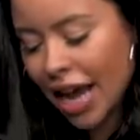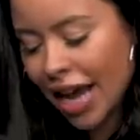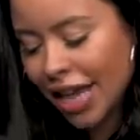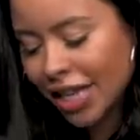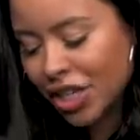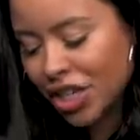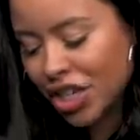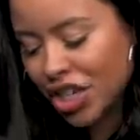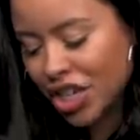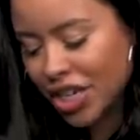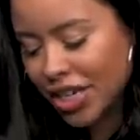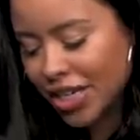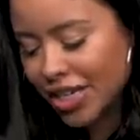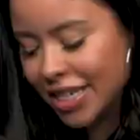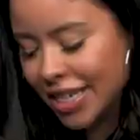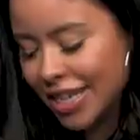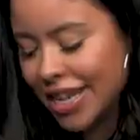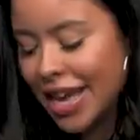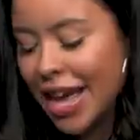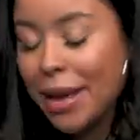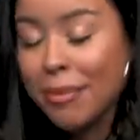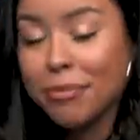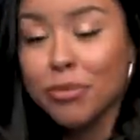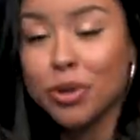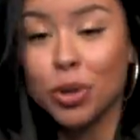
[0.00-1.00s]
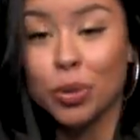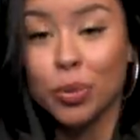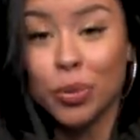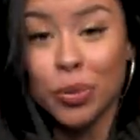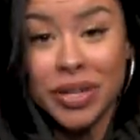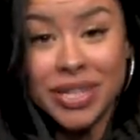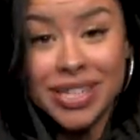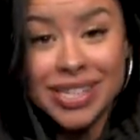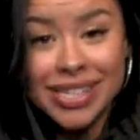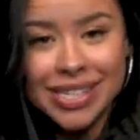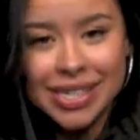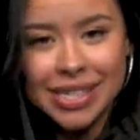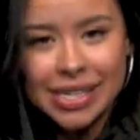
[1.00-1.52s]
IG DM you
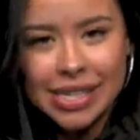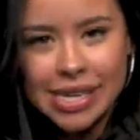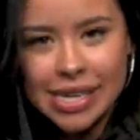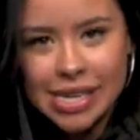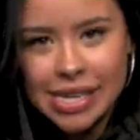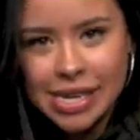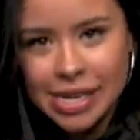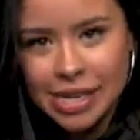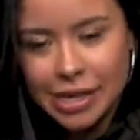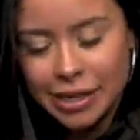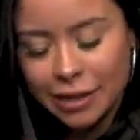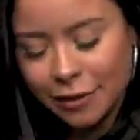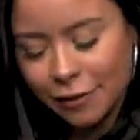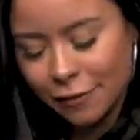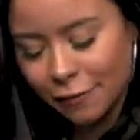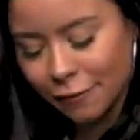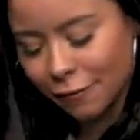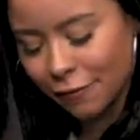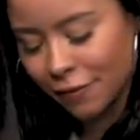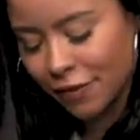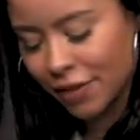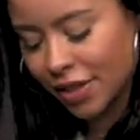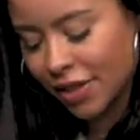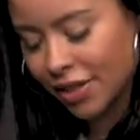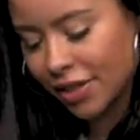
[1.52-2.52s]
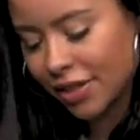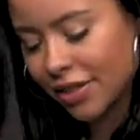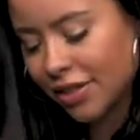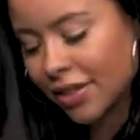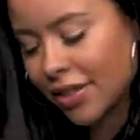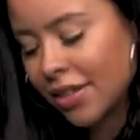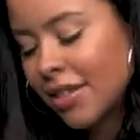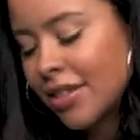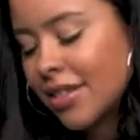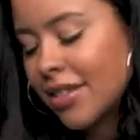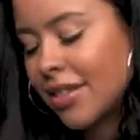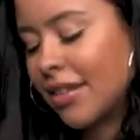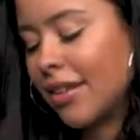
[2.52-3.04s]
received.
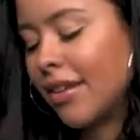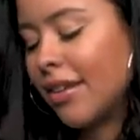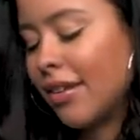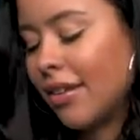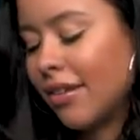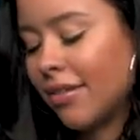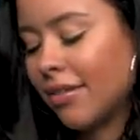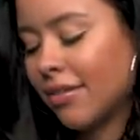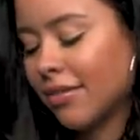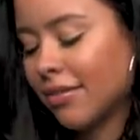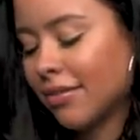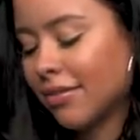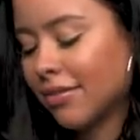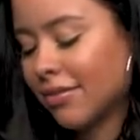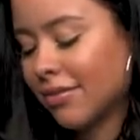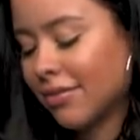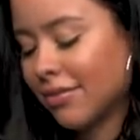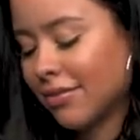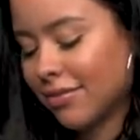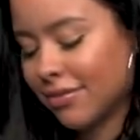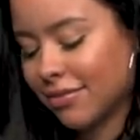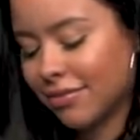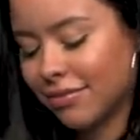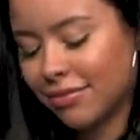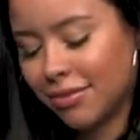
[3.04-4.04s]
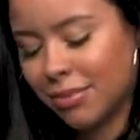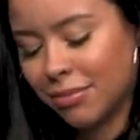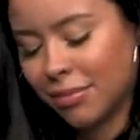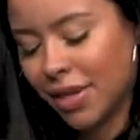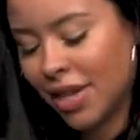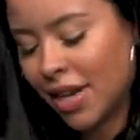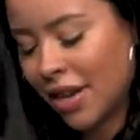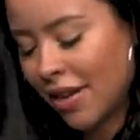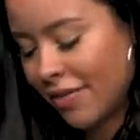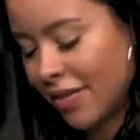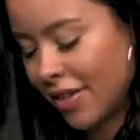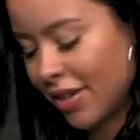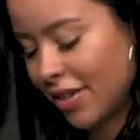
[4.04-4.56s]
Let's see. You
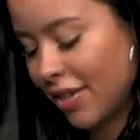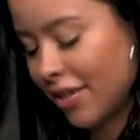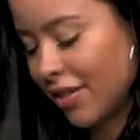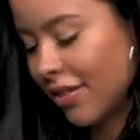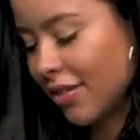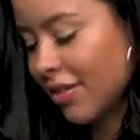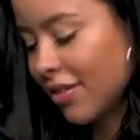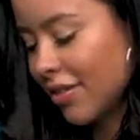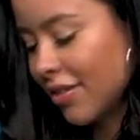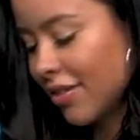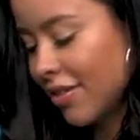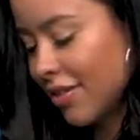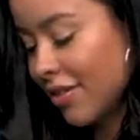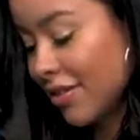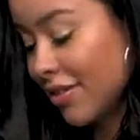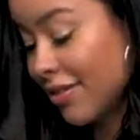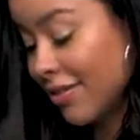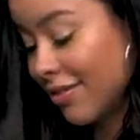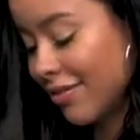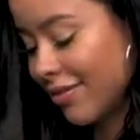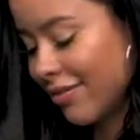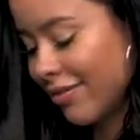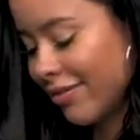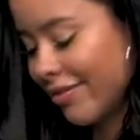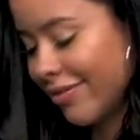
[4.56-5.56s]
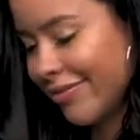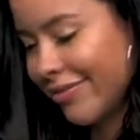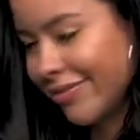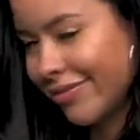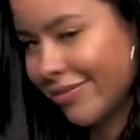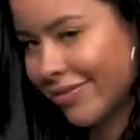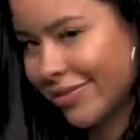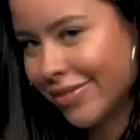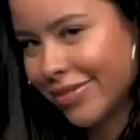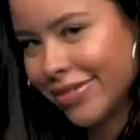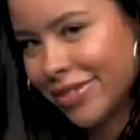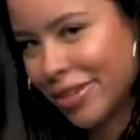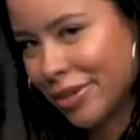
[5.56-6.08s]
might have to
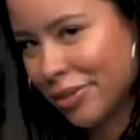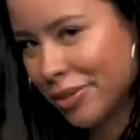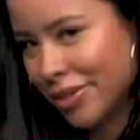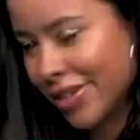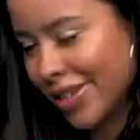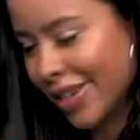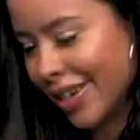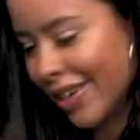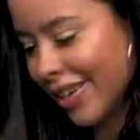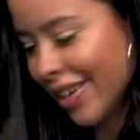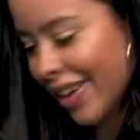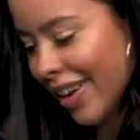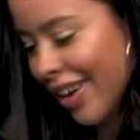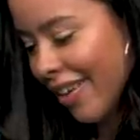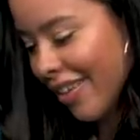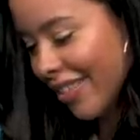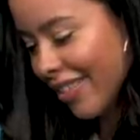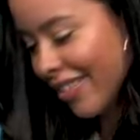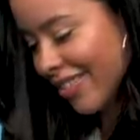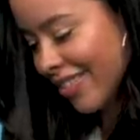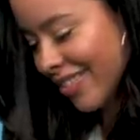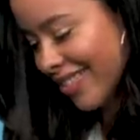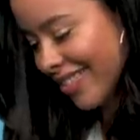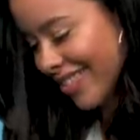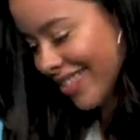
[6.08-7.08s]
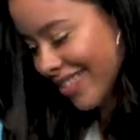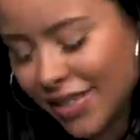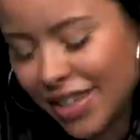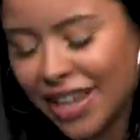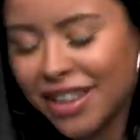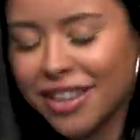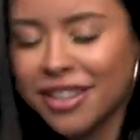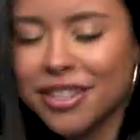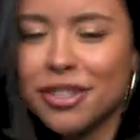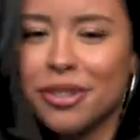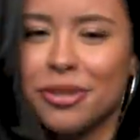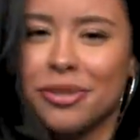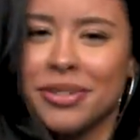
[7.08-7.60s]
do a dare now.
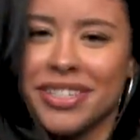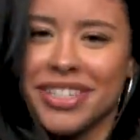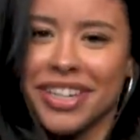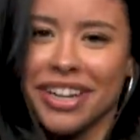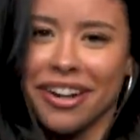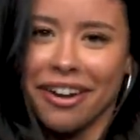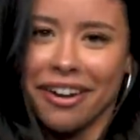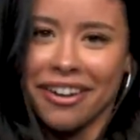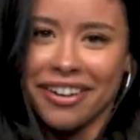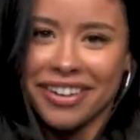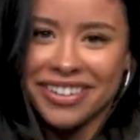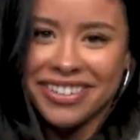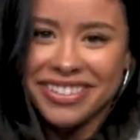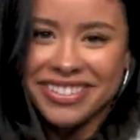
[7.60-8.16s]
Yeah, let's do a dare.